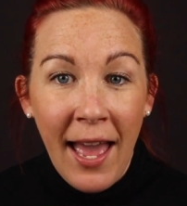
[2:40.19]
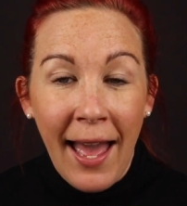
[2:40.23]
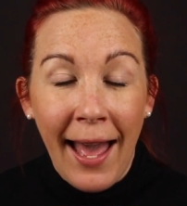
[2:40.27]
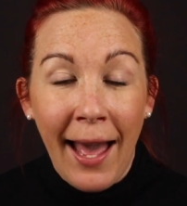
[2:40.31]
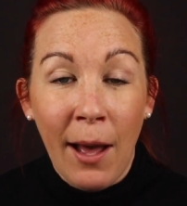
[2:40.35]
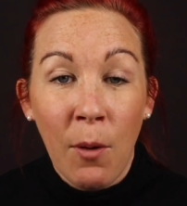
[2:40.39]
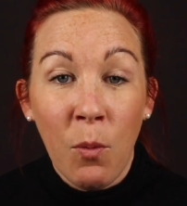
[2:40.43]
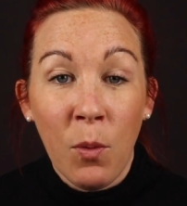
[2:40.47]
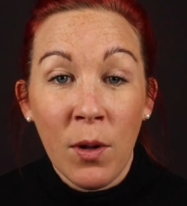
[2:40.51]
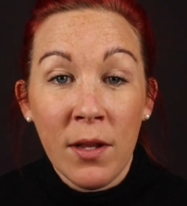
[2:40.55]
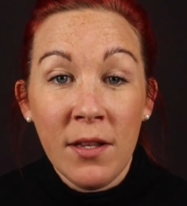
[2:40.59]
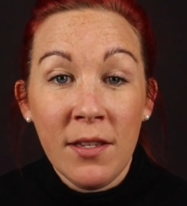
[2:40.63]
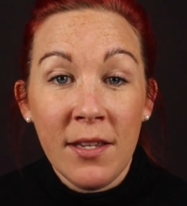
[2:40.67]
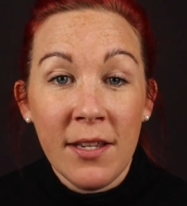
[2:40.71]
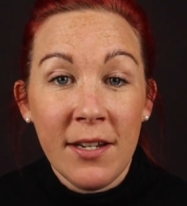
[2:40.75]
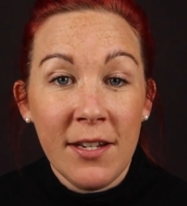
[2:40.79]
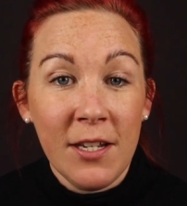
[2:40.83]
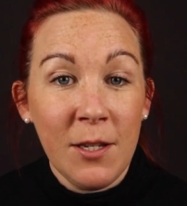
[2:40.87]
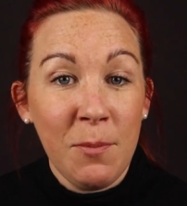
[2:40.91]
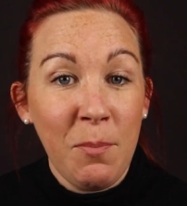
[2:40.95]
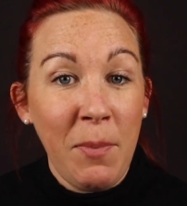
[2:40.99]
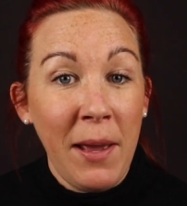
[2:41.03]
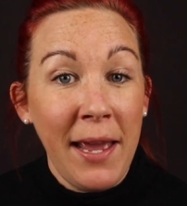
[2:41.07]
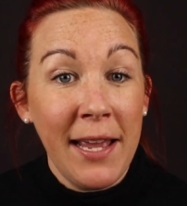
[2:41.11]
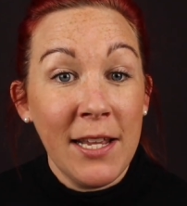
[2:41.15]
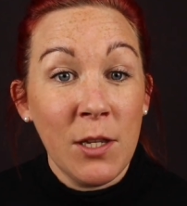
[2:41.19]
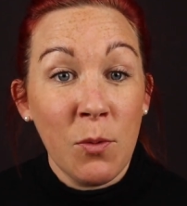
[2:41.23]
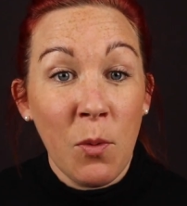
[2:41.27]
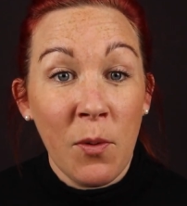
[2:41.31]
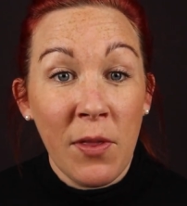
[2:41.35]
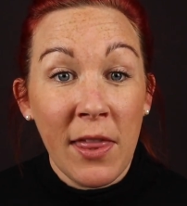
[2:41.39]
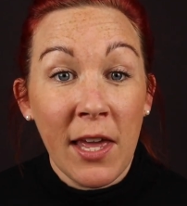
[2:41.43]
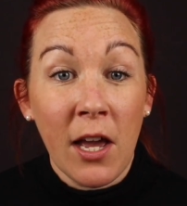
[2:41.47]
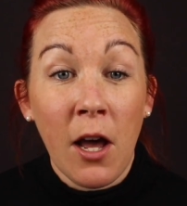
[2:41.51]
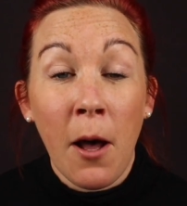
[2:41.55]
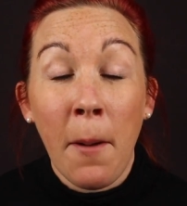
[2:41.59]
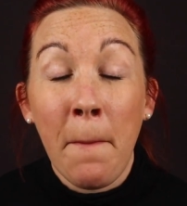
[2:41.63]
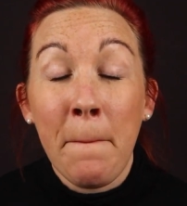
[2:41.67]
I wanted a space with
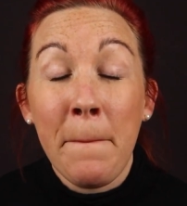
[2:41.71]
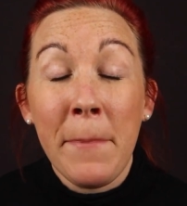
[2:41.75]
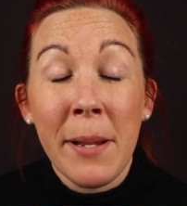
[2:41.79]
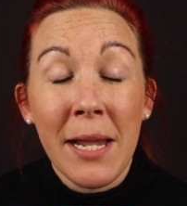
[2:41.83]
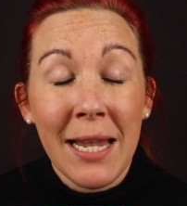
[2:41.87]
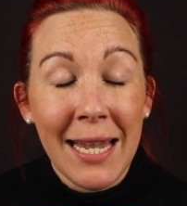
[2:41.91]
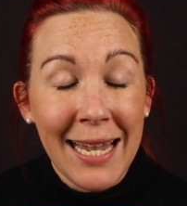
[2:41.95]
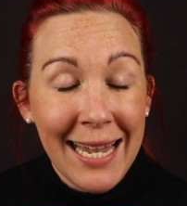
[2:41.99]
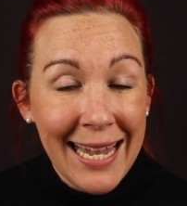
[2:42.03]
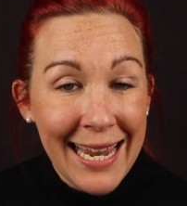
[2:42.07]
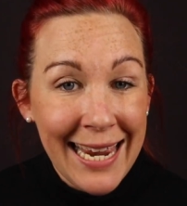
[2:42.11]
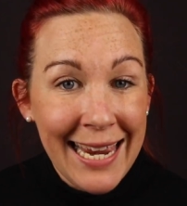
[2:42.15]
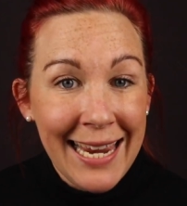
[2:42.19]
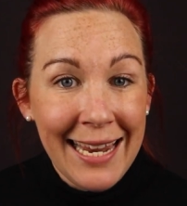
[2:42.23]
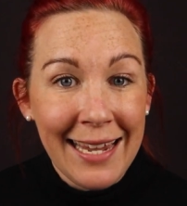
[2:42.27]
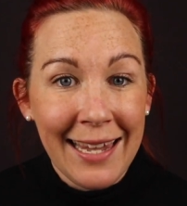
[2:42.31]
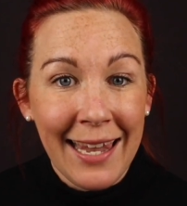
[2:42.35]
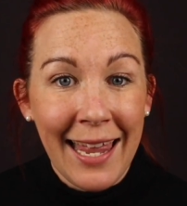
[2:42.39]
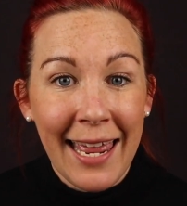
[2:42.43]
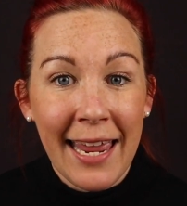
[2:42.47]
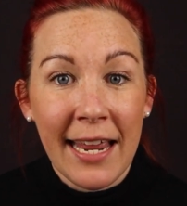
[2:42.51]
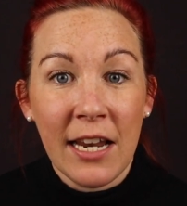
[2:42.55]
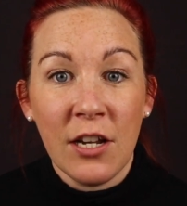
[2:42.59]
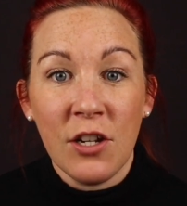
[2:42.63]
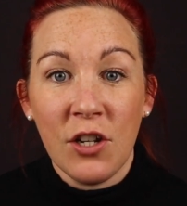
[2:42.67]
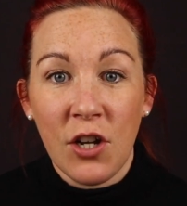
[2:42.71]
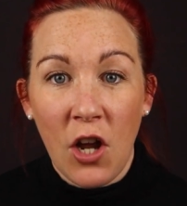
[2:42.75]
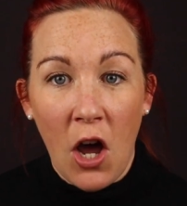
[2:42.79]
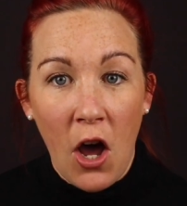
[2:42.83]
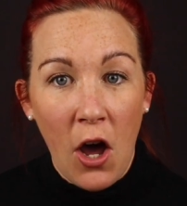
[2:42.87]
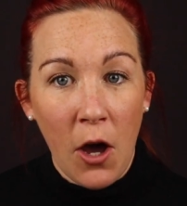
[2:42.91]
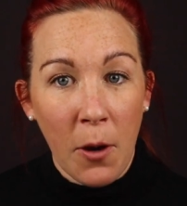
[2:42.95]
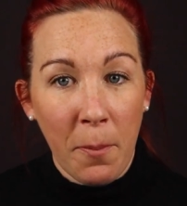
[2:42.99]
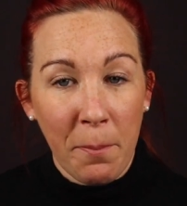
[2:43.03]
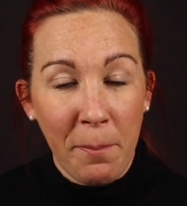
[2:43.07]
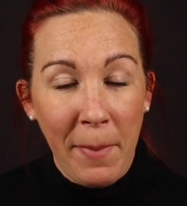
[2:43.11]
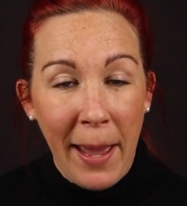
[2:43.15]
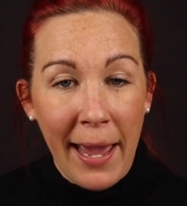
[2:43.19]
a completely
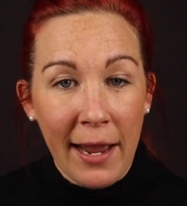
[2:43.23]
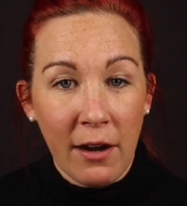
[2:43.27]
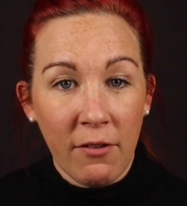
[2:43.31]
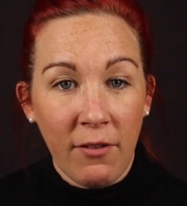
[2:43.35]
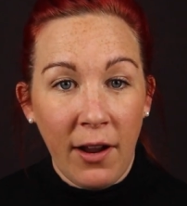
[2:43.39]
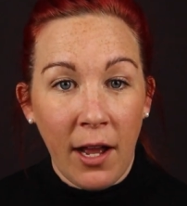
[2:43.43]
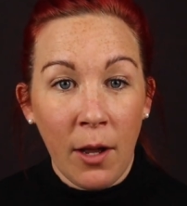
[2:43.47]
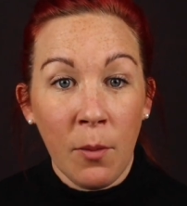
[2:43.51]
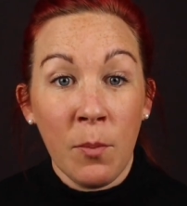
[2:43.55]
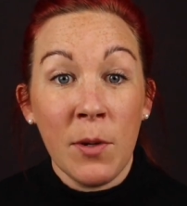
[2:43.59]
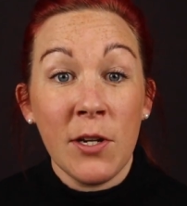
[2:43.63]
dark background,